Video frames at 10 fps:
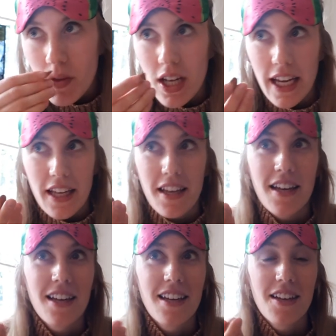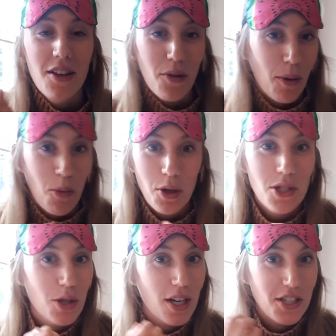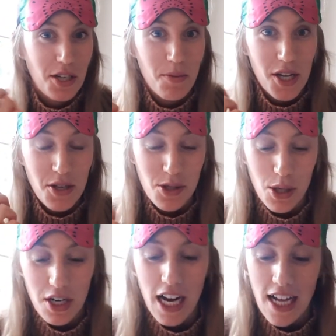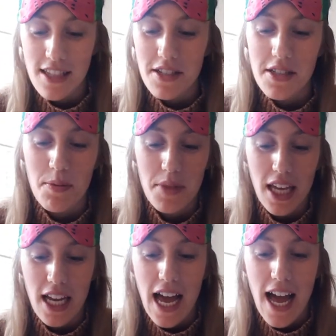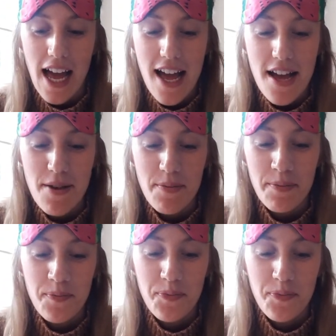Like a moisturizer you might use on your hands or something. And